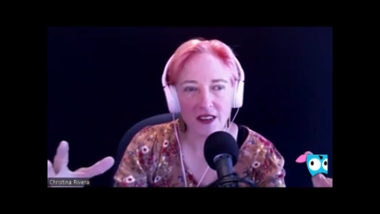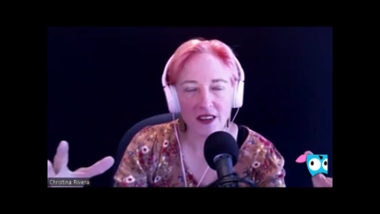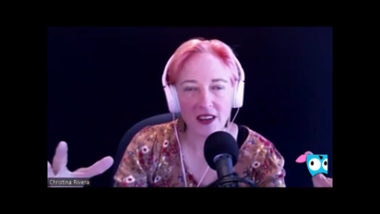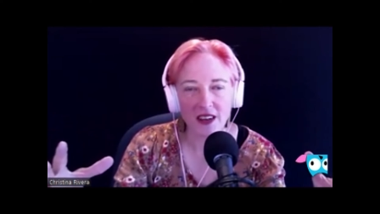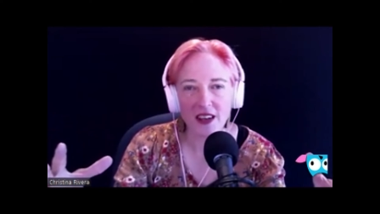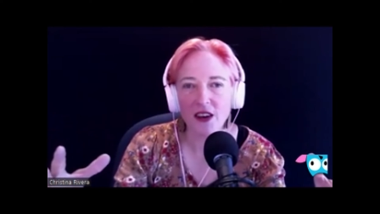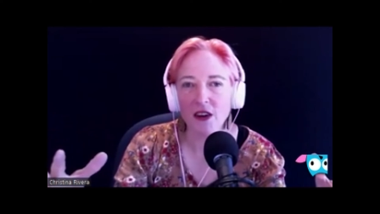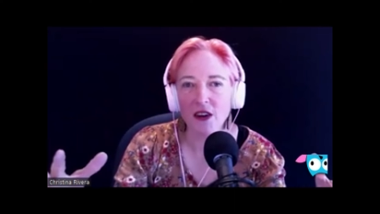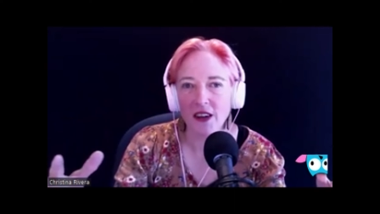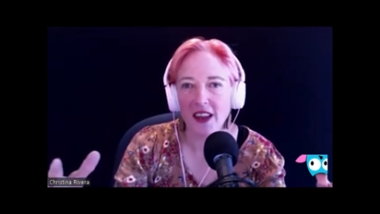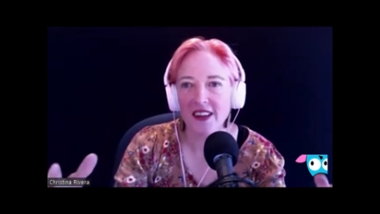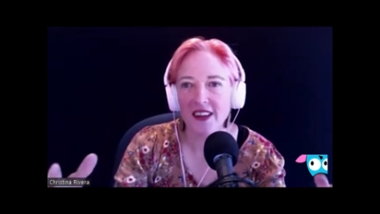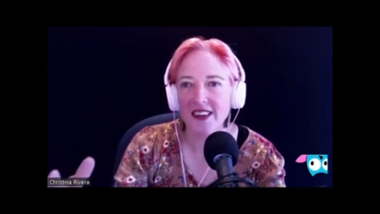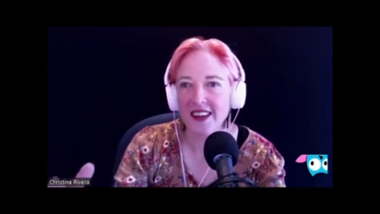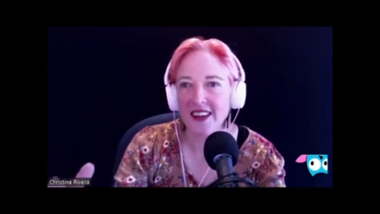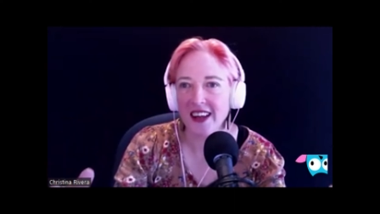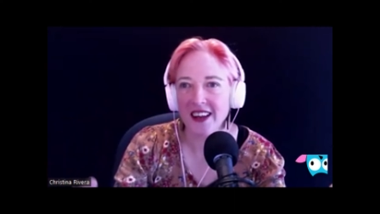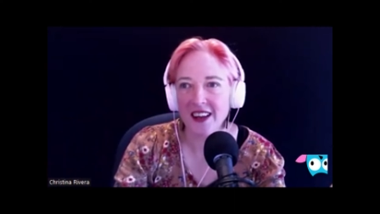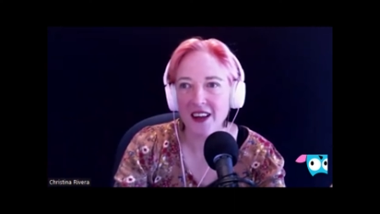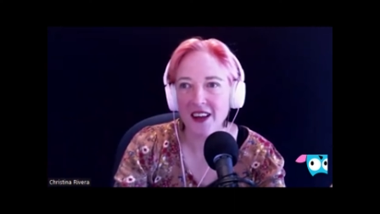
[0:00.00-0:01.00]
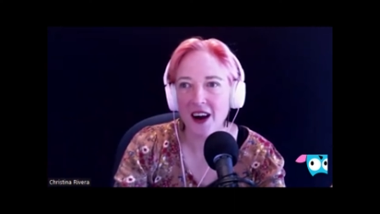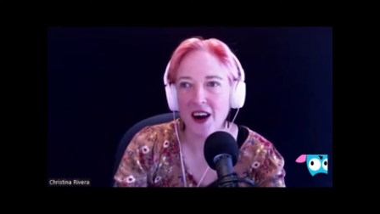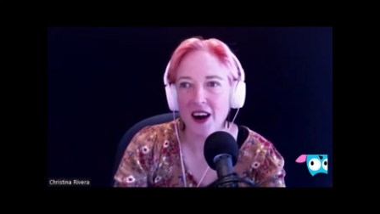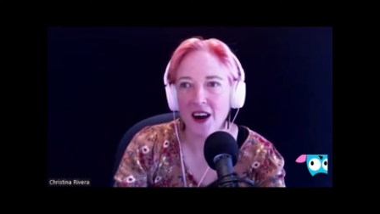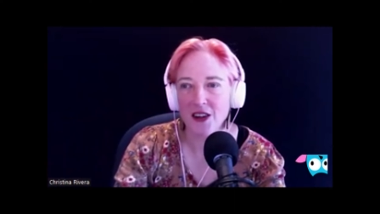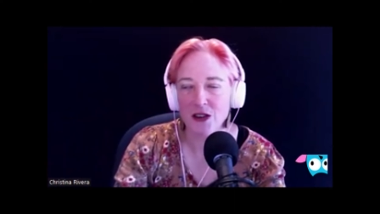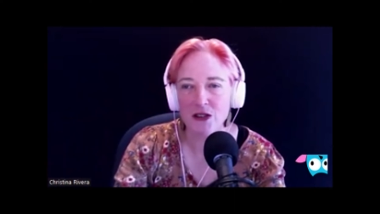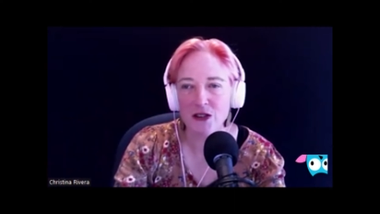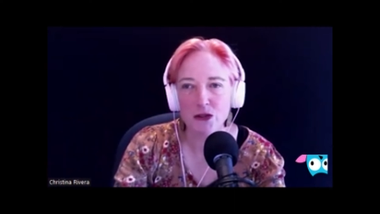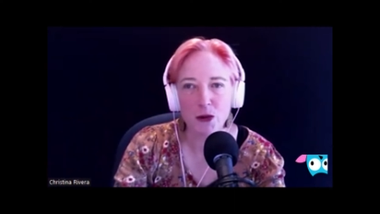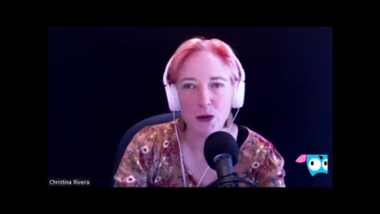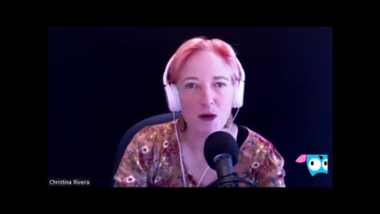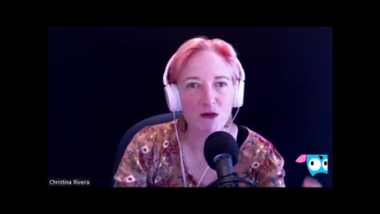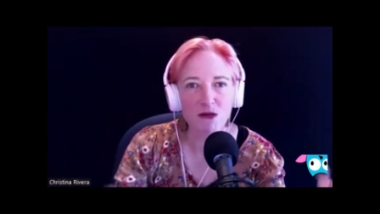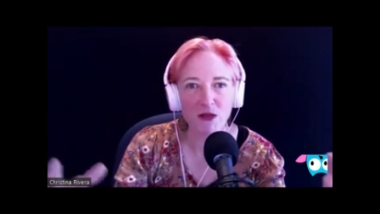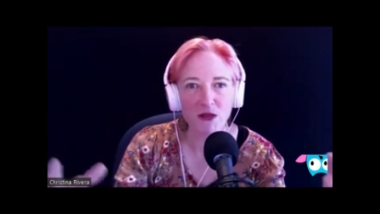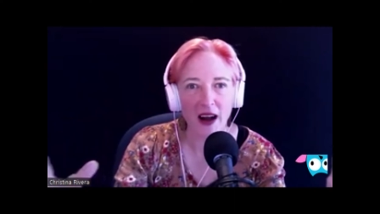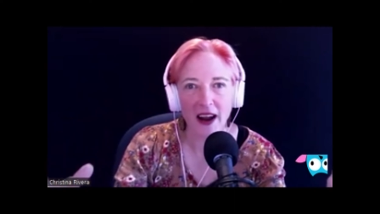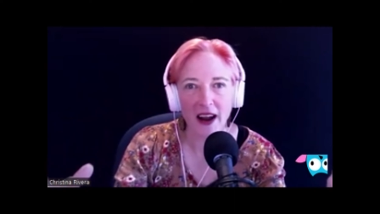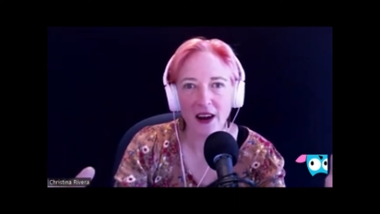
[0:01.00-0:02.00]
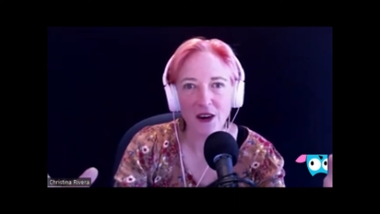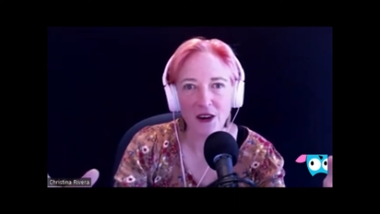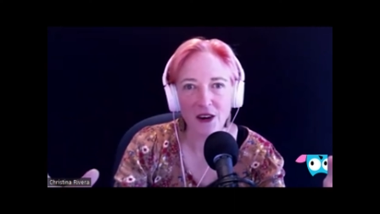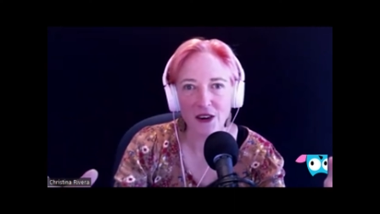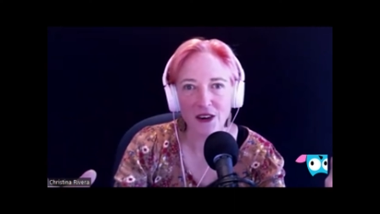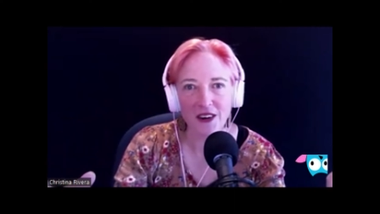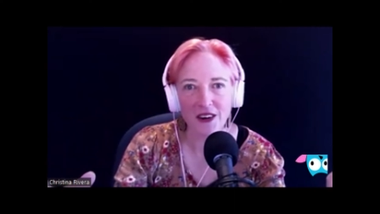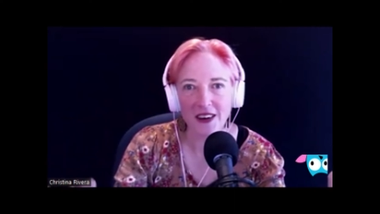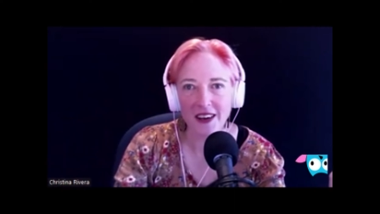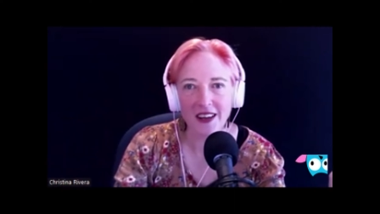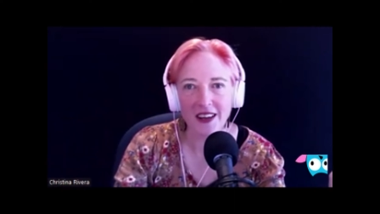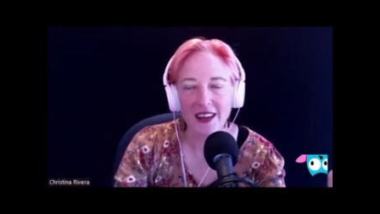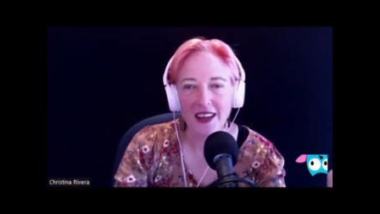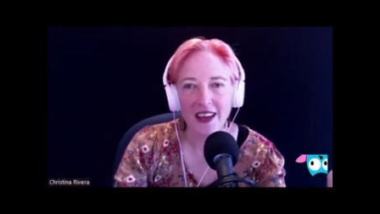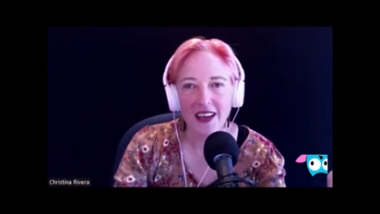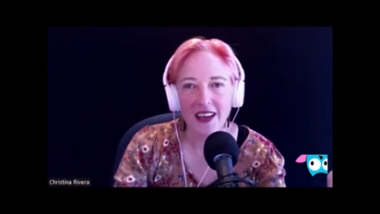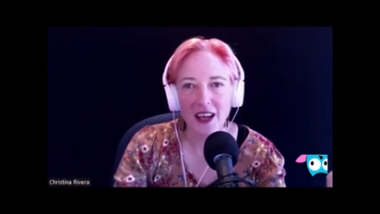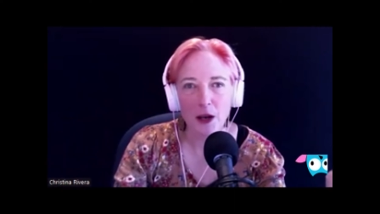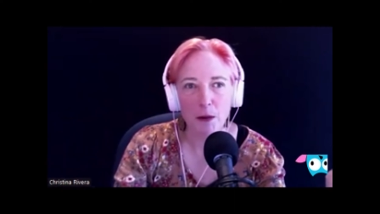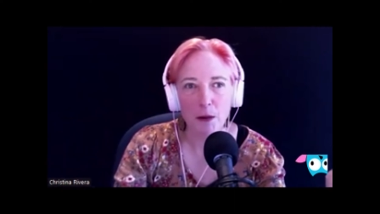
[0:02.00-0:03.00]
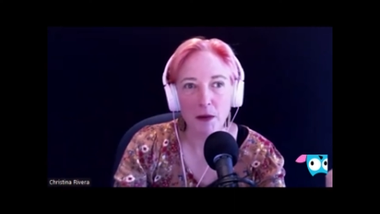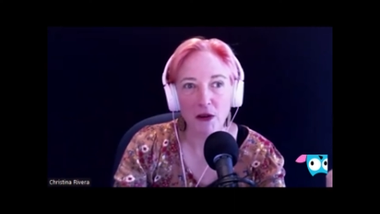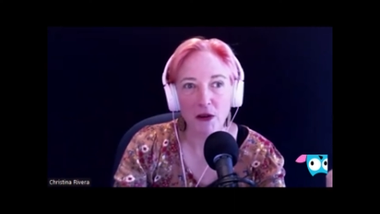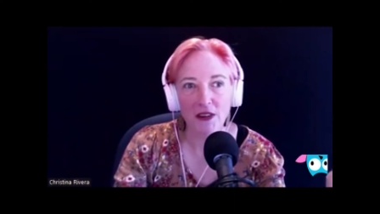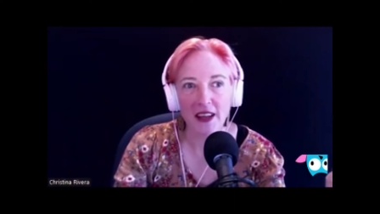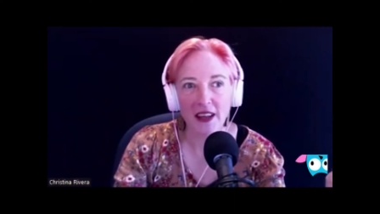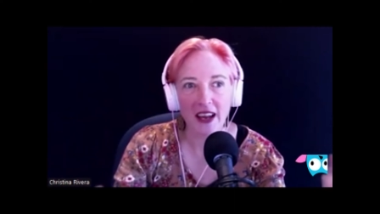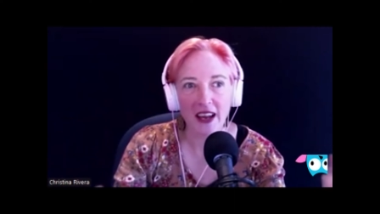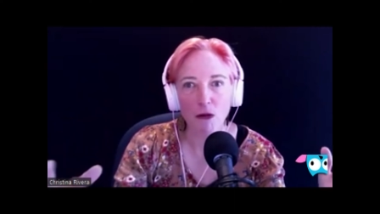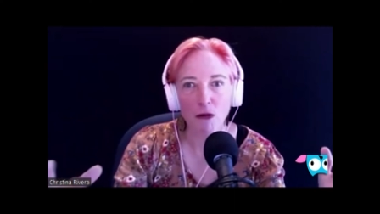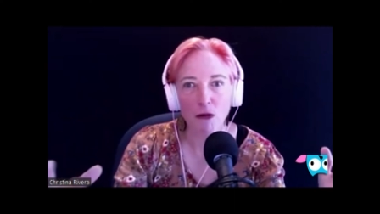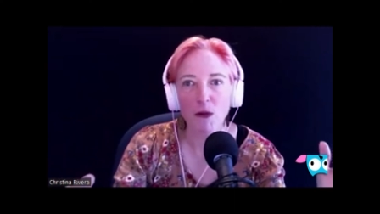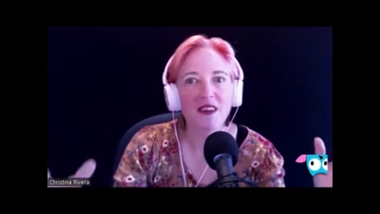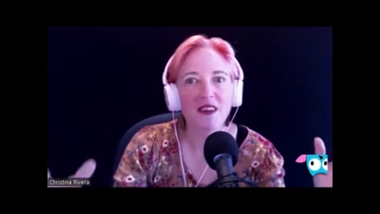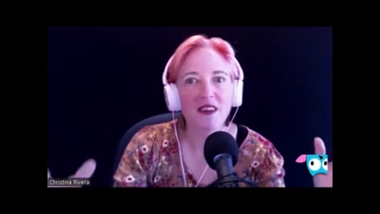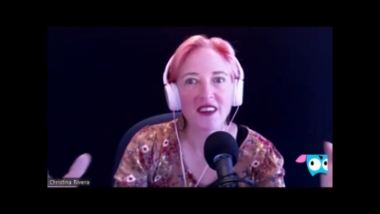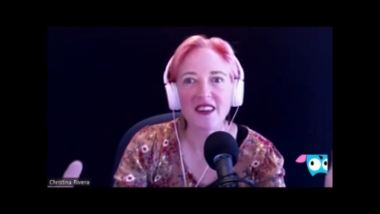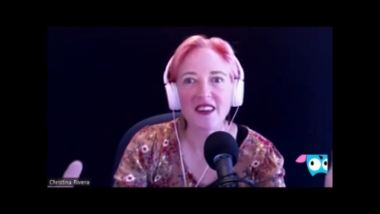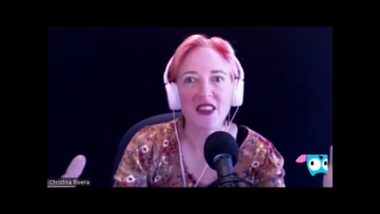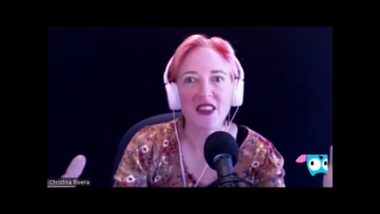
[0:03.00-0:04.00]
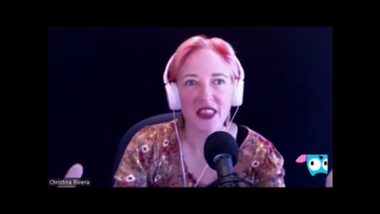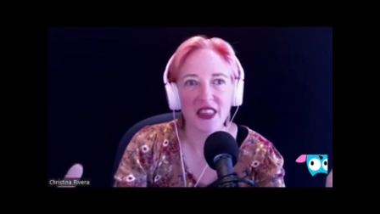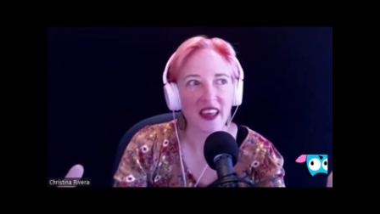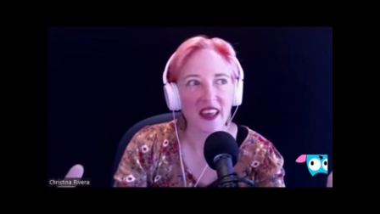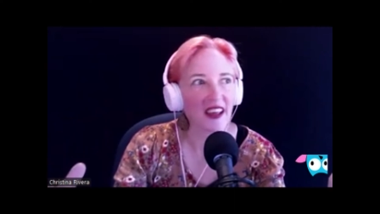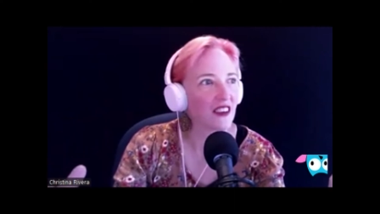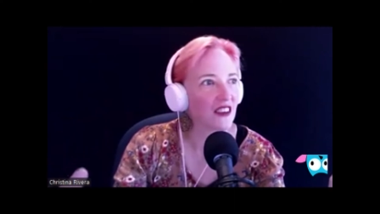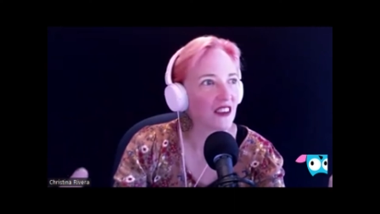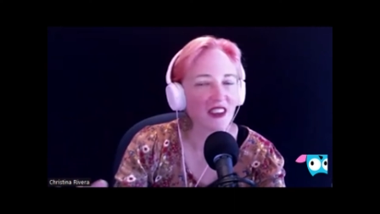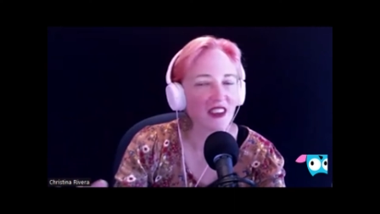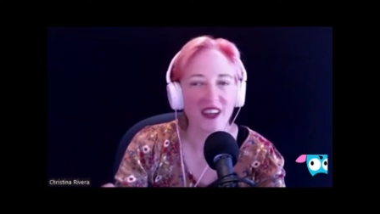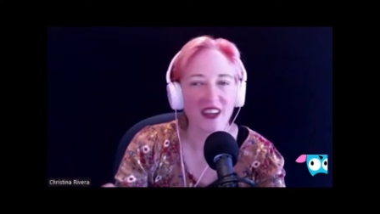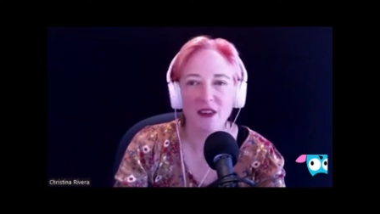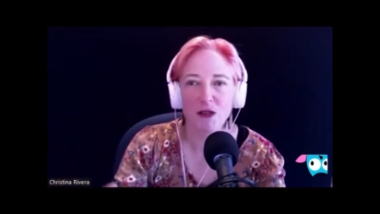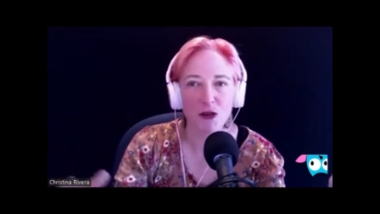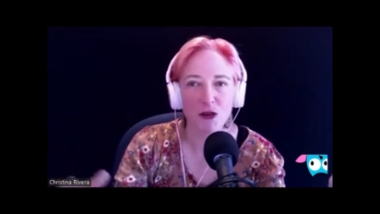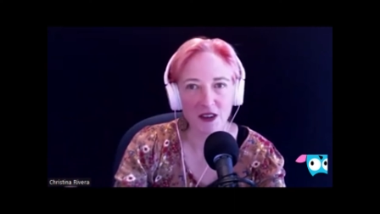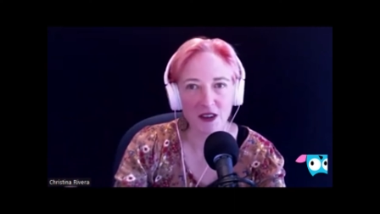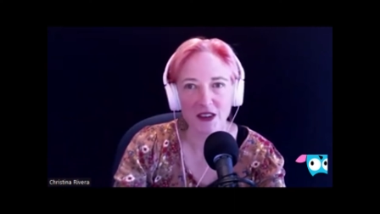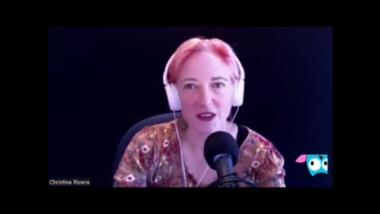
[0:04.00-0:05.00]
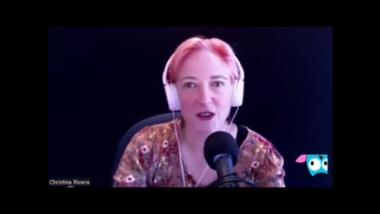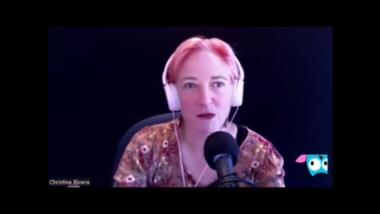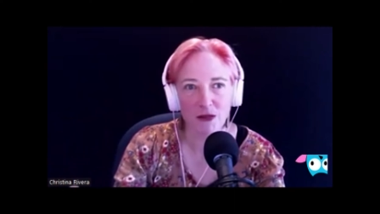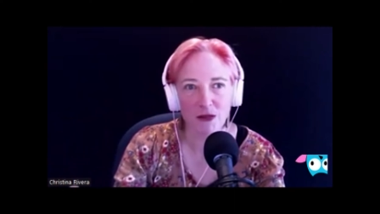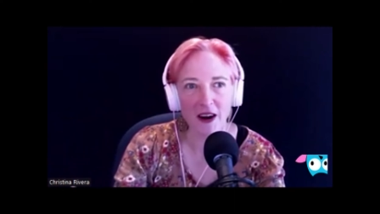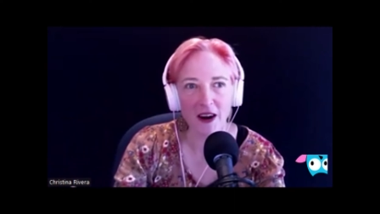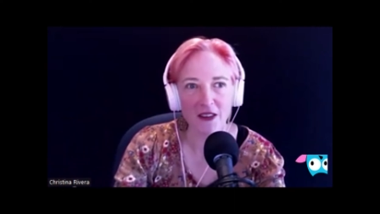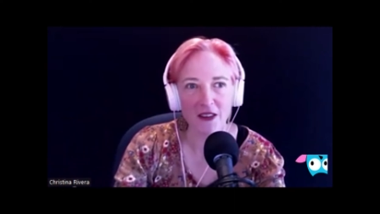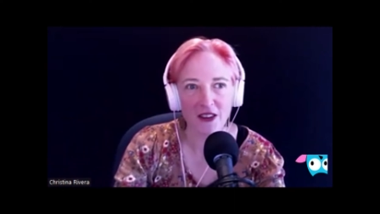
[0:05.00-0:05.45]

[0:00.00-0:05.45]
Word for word: you know, like say uh, you scream fire in a in a building, everyone doesn't think to see if there is a fire.